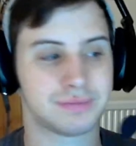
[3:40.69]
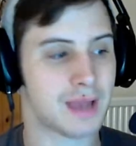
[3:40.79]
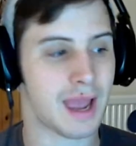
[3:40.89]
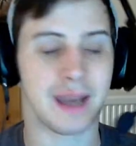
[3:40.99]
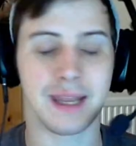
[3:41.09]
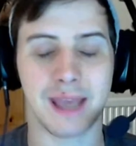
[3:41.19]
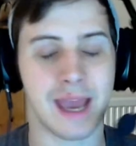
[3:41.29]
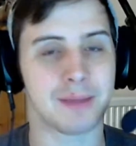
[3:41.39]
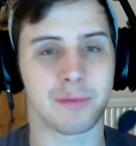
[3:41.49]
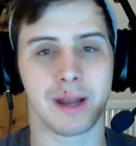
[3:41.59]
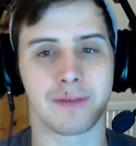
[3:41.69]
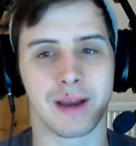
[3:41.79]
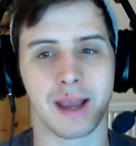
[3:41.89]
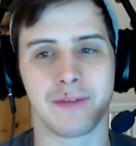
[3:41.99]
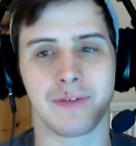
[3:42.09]
any game really. If
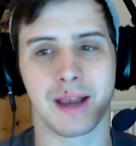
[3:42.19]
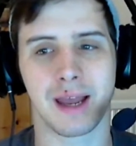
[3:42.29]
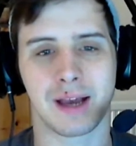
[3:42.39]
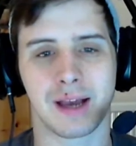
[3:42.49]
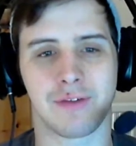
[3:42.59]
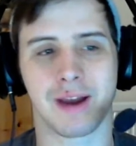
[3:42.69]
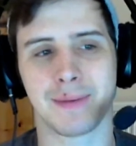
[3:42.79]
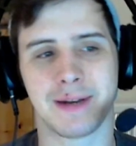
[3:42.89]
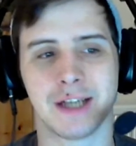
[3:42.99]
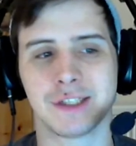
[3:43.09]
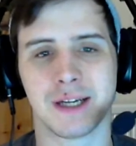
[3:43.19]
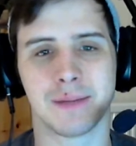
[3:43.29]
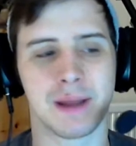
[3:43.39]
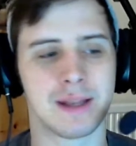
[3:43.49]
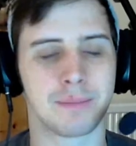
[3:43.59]
I get like a recommendation
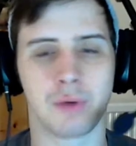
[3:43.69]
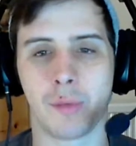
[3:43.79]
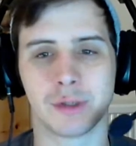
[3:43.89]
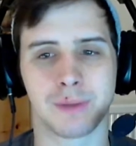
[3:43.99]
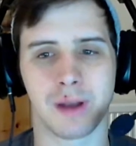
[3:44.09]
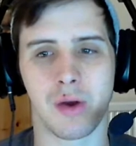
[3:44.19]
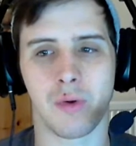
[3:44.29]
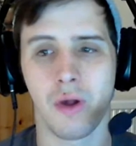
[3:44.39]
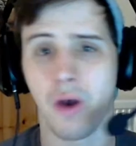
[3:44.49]
in the comments below